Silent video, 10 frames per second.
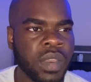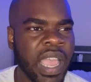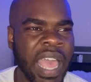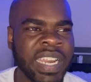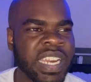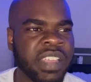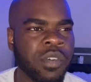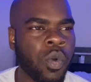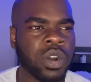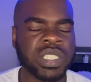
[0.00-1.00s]
I didn't
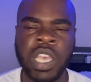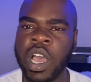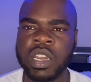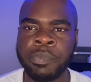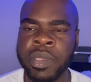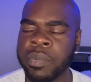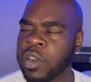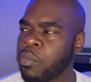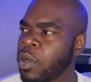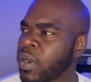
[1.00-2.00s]
even want to talk to people
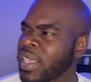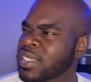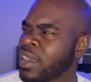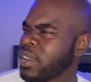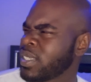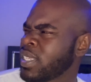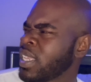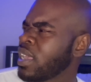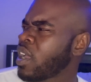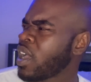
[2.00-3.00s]
no more. And I started
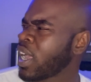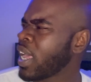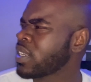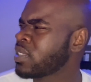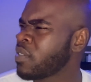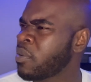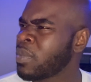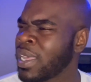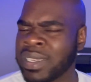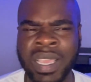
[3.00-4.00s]
seeing all kind of stuff. I'm
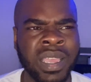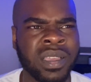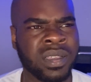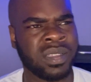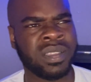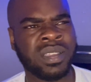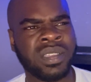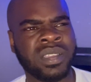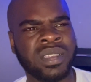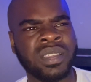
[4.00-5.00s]
like, damn.
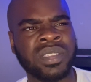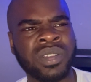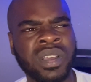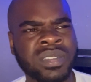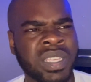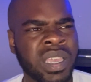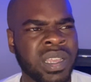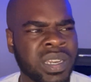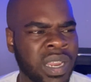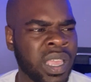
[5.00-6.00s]
You know what I'm
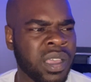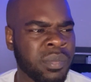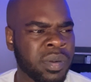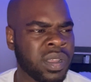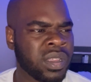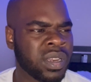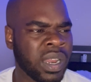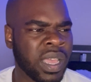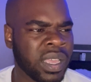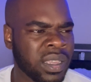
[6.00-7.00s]
saying? Damn, bro.
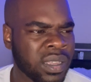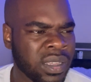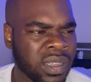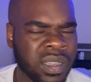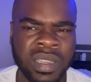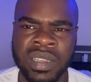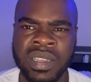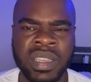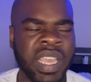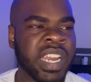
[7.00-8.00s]
Like,
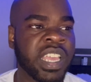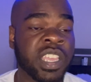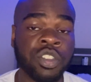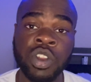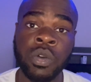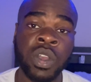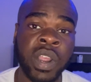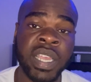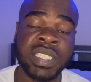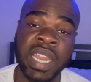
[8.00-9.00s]
and, and you know what
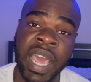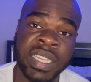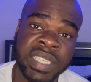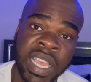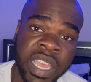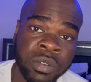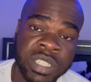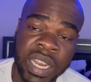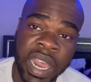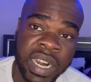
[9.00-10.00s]
crazy? A lot of time, it was
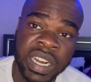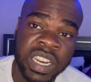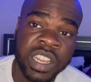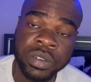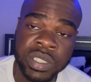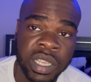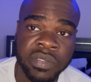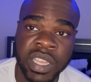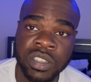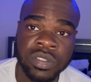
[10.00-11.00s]
a lot of little stuff
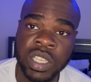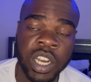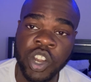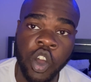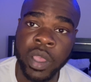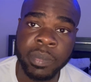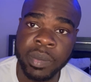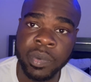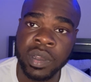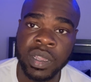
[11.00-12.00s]
that used to annoy me,
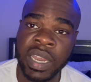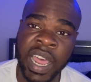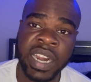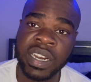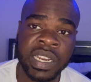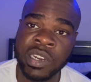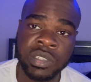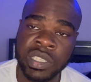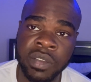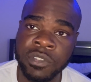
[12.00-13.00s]
bro. A lot of the little
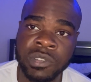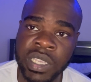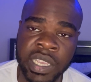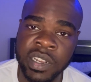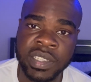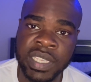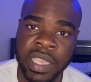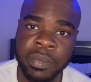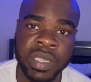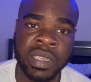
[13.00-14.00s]
stuff used to
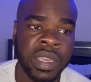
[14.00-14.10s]
irritate me.